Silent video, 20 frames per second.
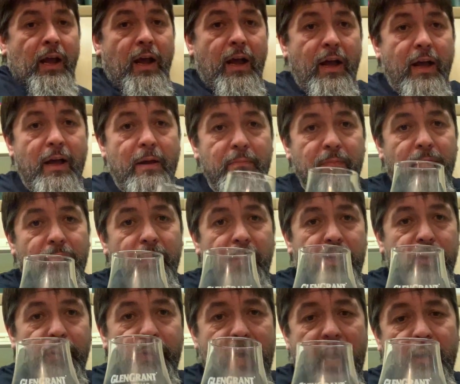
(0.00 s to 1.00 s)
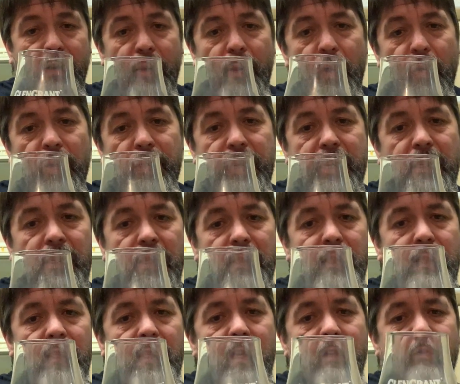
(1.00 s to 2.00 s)
Um, you get a lot of these at
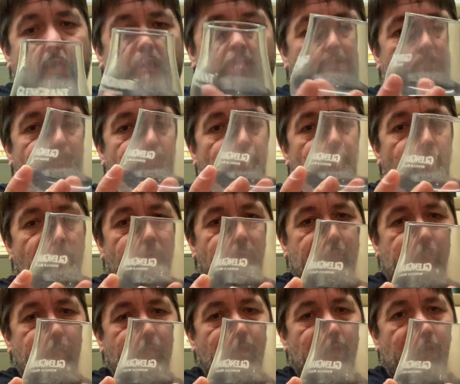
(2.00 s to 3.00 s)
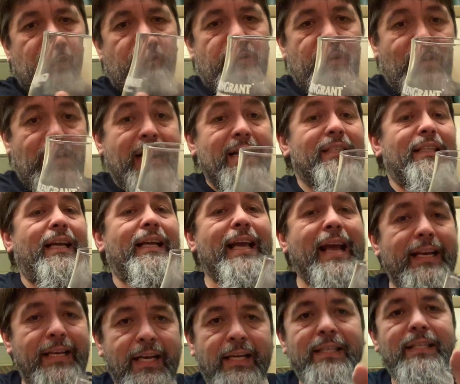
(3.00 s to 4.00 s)
distilleries, and it's a lovely distillery glass.
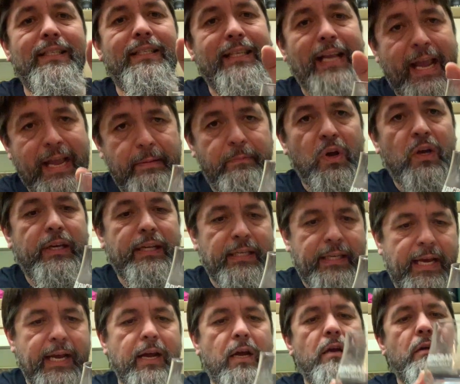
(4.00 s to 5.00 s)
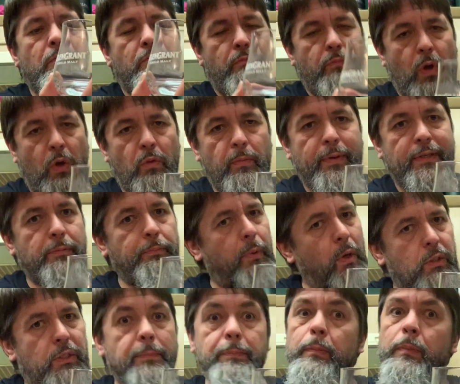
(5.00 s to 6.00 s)
Again, same idea, bulbous
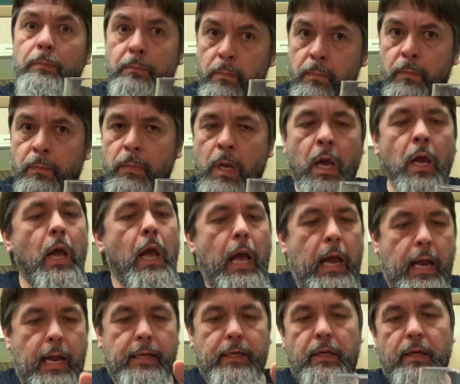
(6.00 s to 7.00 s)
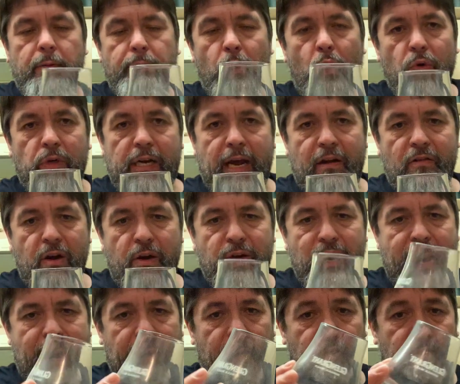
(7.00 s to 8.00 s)
bottom and a more narrow
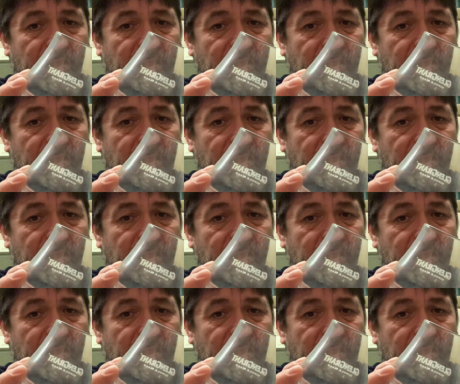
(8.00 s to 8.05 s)
neck.